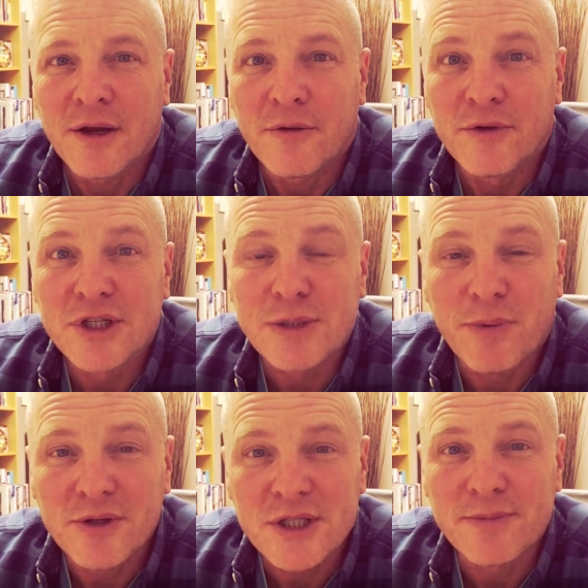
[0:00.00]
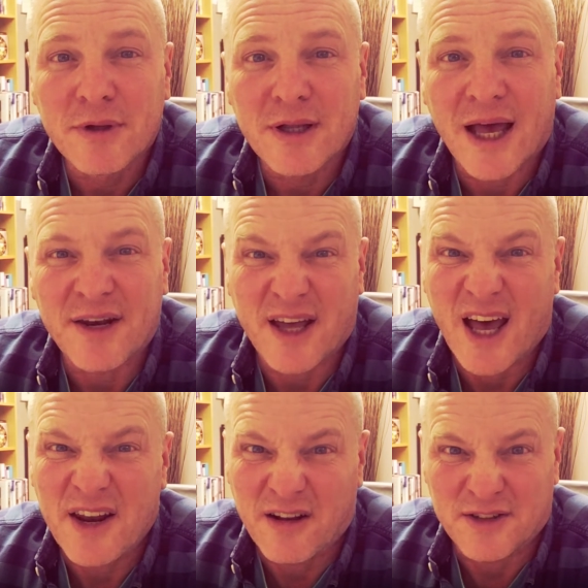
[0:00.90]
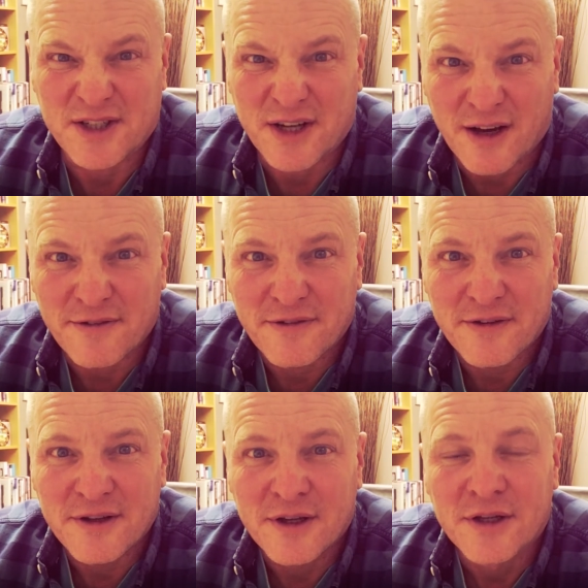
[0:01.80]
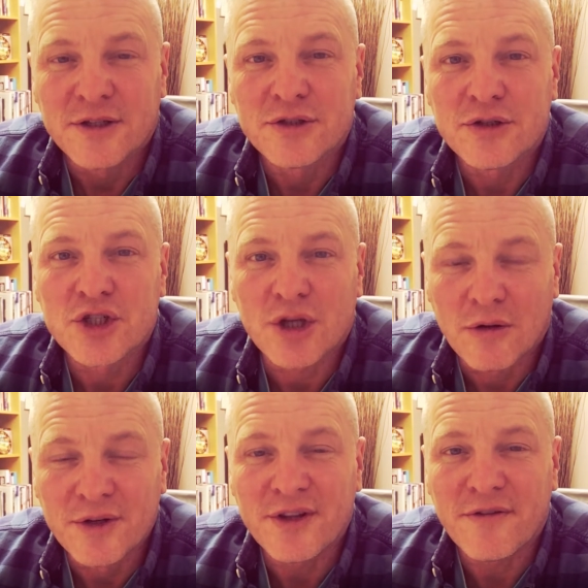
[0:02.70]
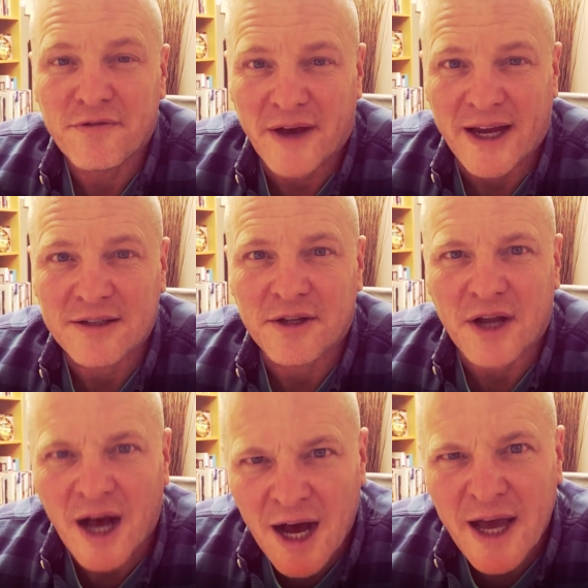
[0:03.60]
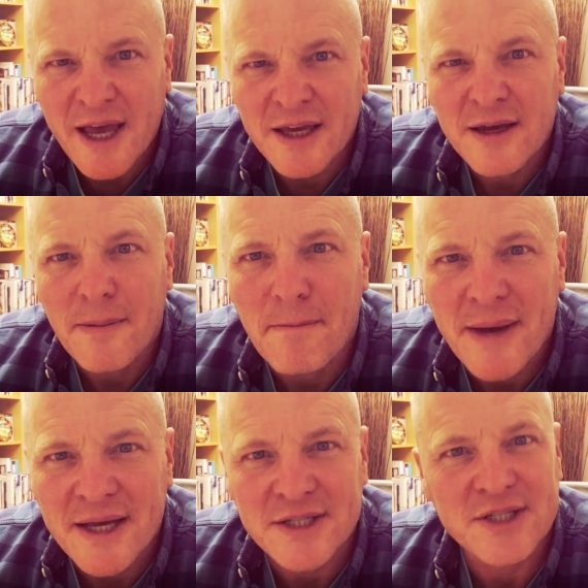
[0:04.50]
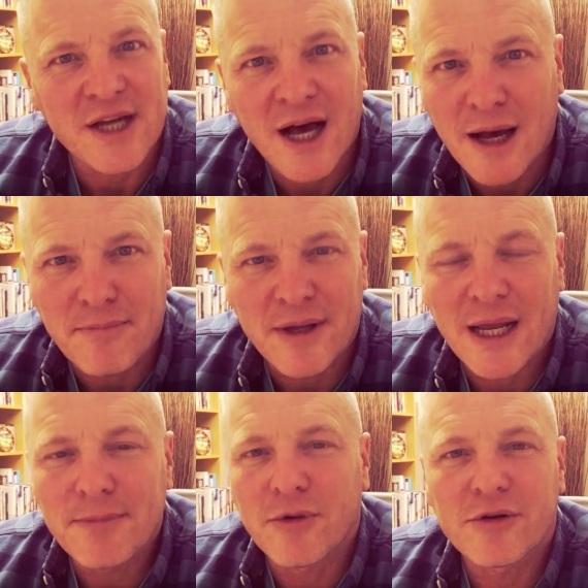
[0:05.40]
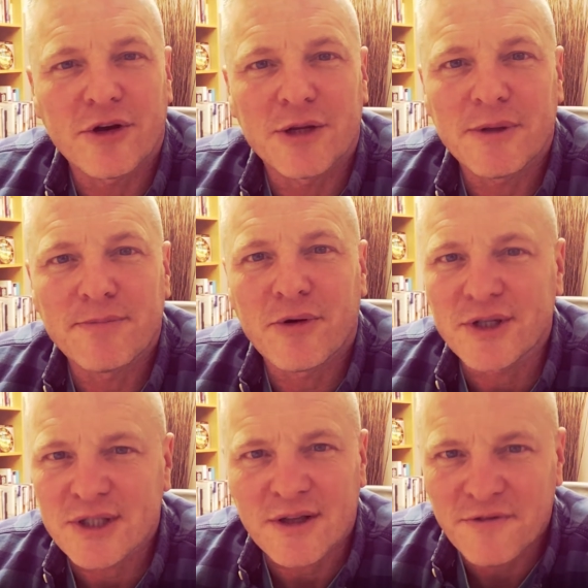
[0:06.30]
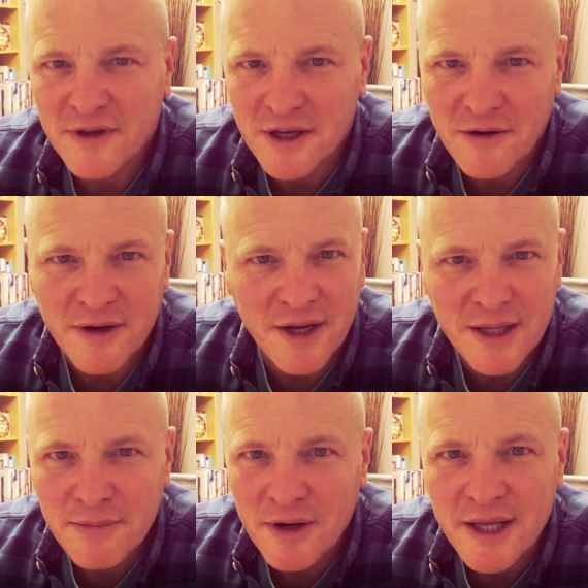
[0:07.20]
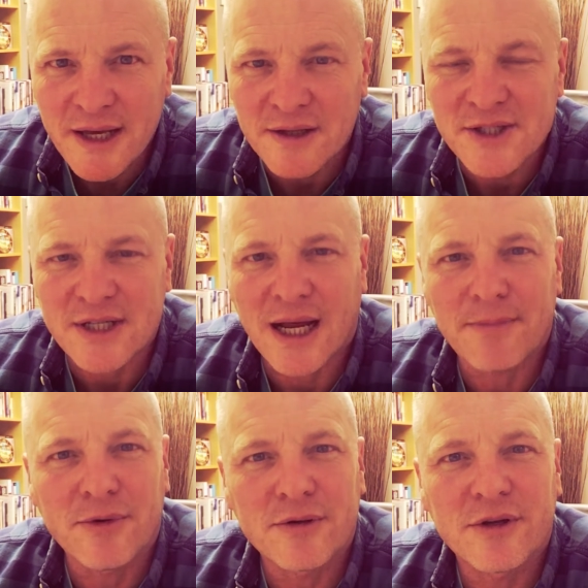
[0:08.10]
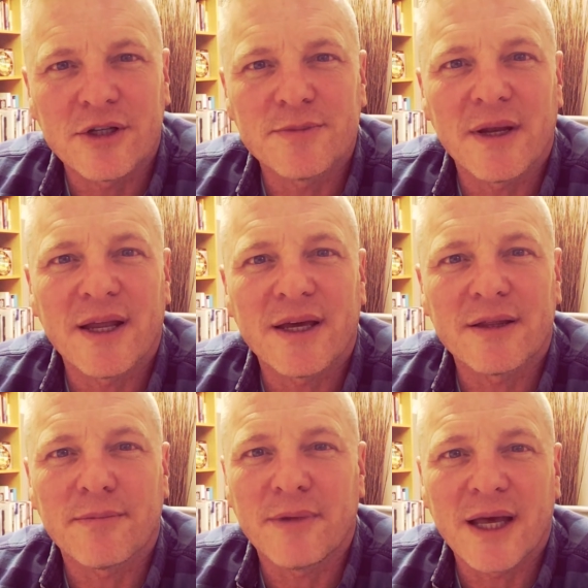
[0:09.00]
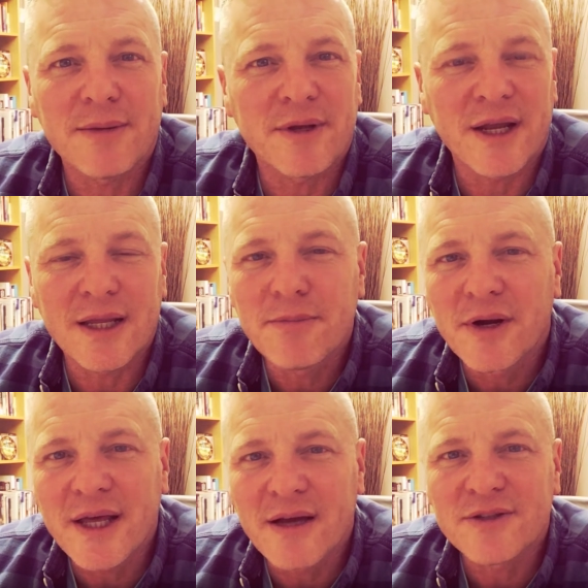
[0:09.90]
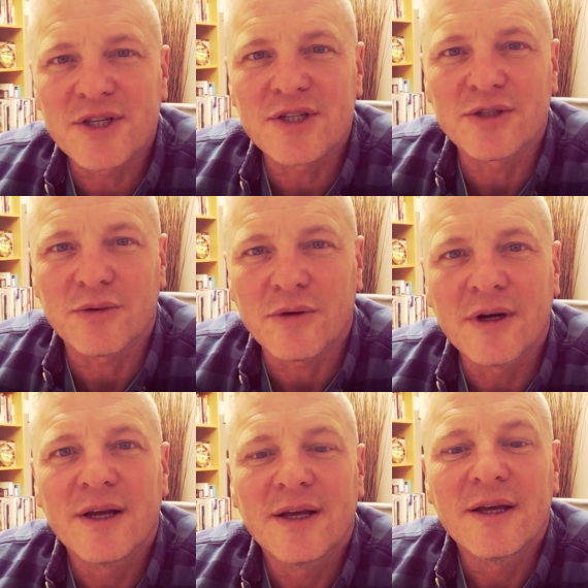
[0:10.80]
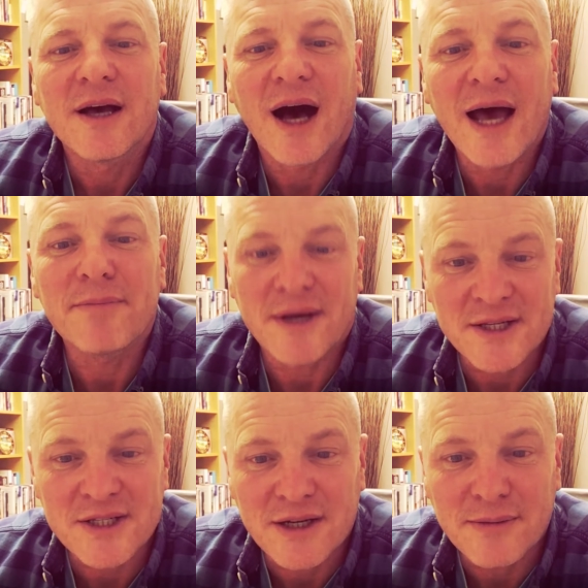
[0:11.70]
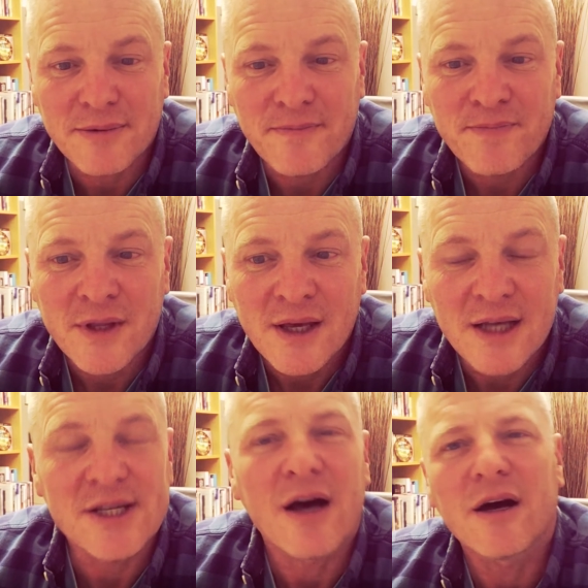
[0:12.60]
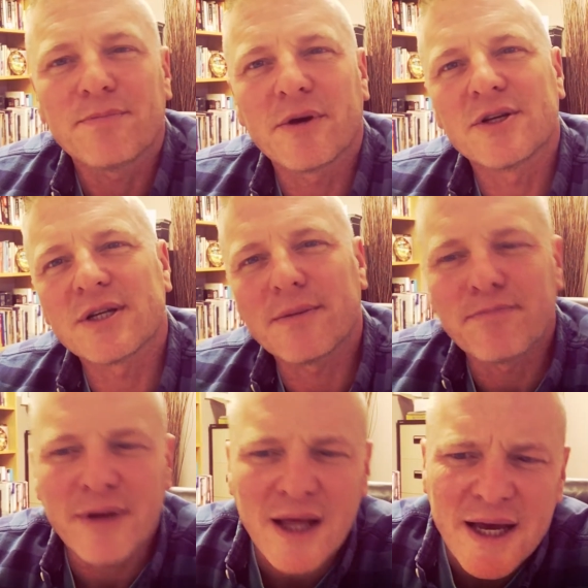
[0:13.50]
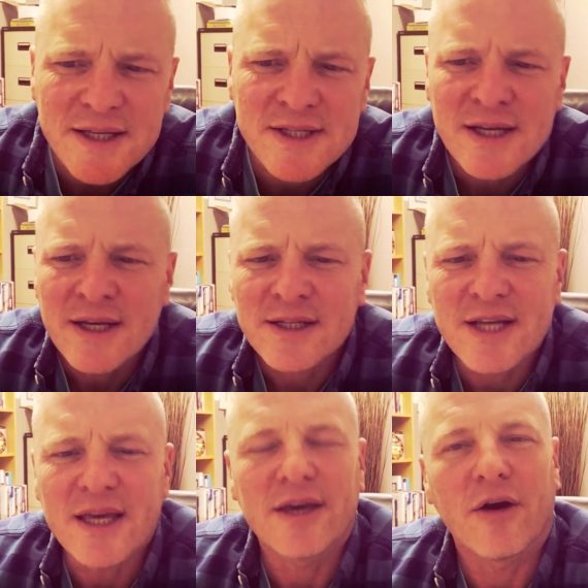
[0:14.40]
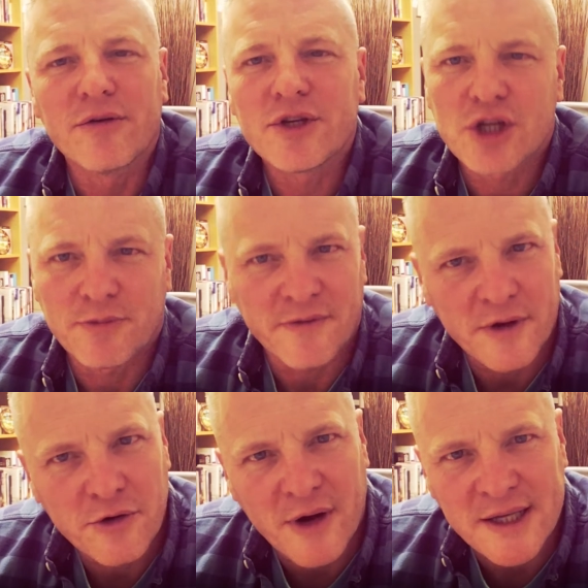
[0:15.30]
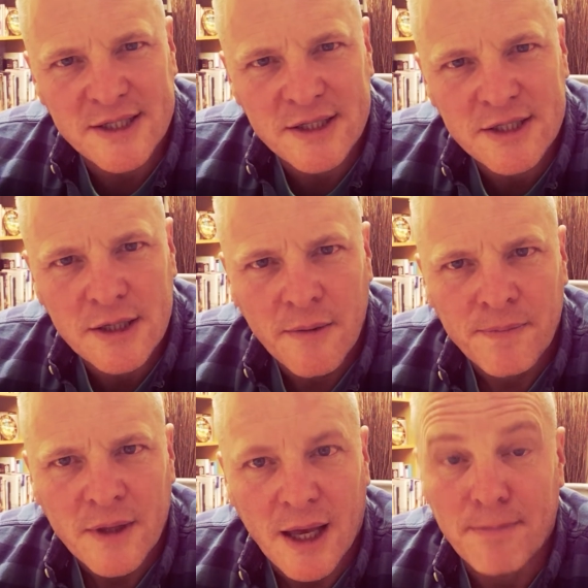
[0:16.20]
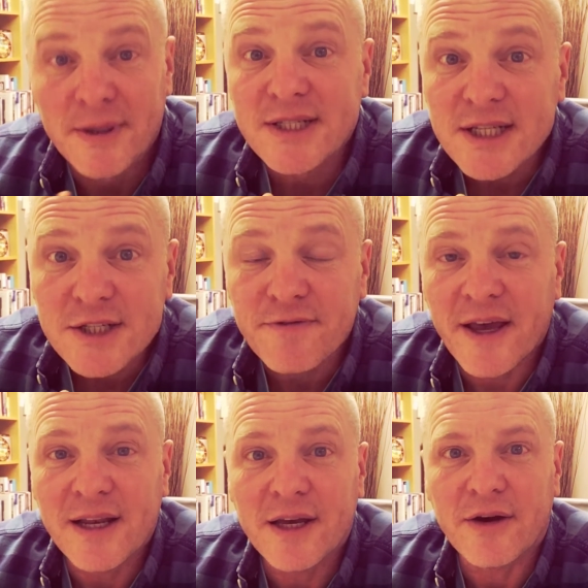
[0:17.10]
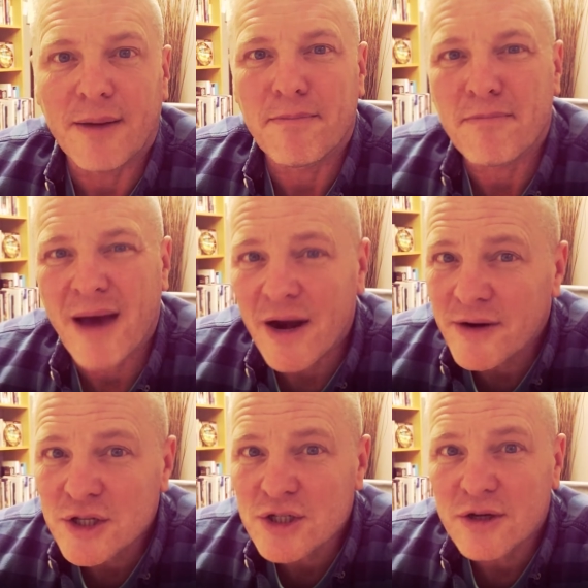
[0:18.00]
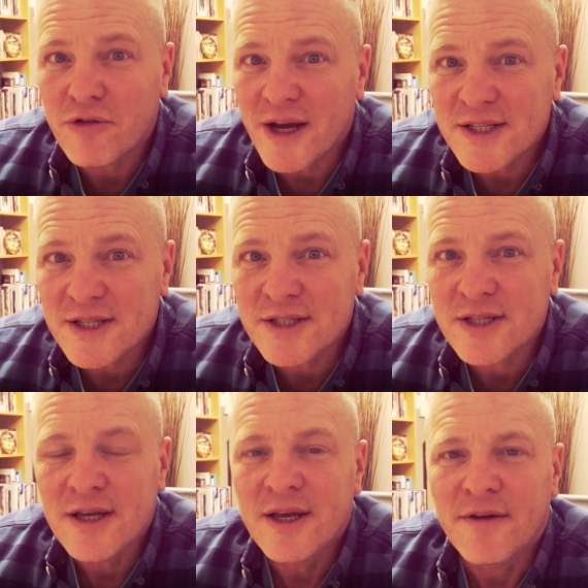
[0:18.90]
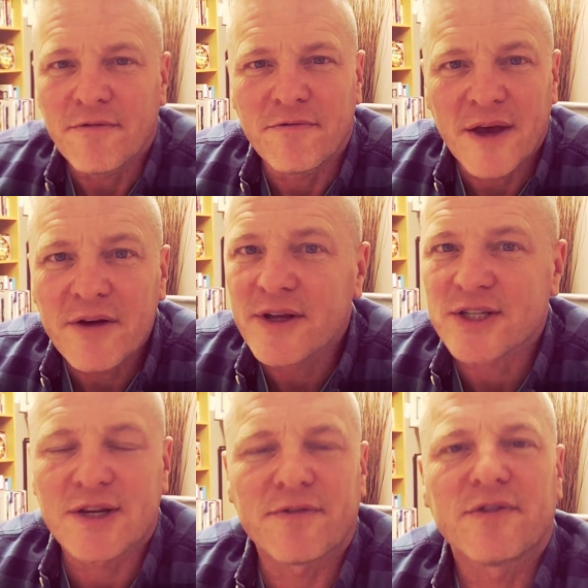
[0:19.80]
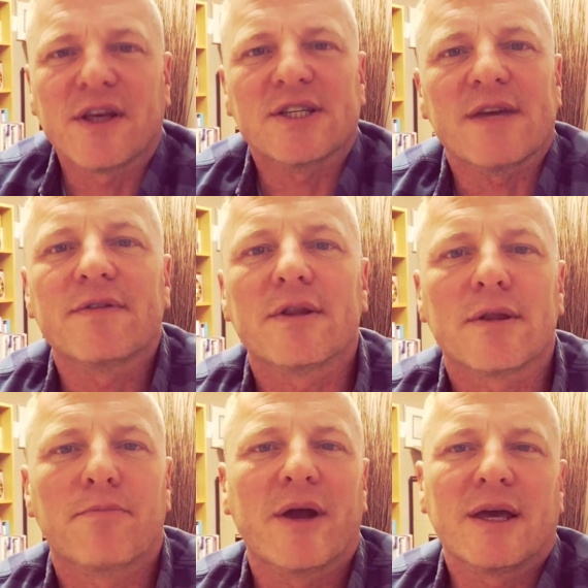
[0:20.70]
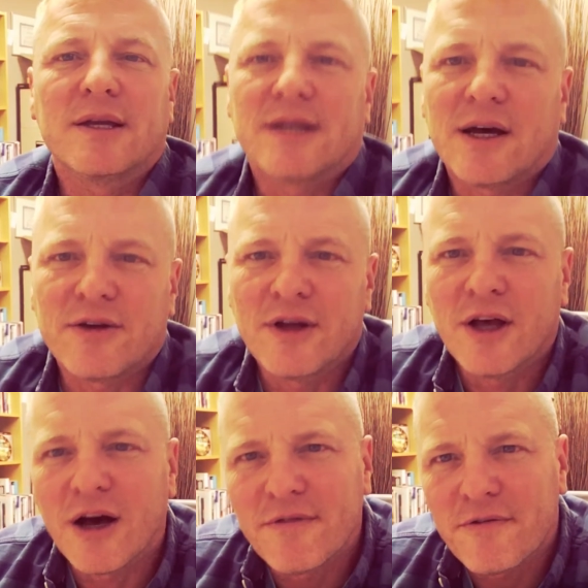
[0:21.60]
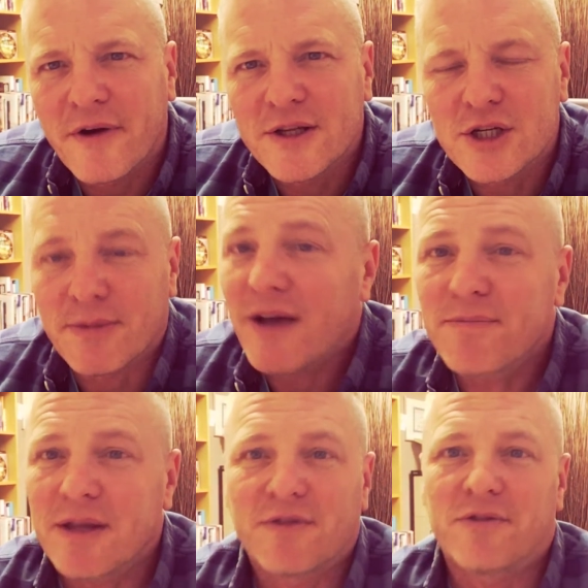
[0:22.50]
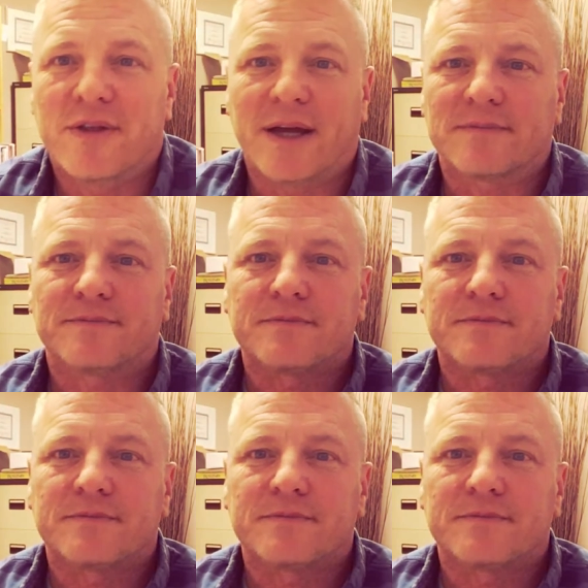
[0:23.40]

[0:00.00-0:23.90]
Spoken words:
responsible and adult enough to shoulder the fact that I messed up, and I'm not going to be pointing the finger at anybody else, and I'm not going to be laying the blame at anybody else's door. I messed up. It's hard because it implies taking ownership of a crisis, a business failure, a marriage crisis, various different things, even the breaking down of a friendship. I've been through that.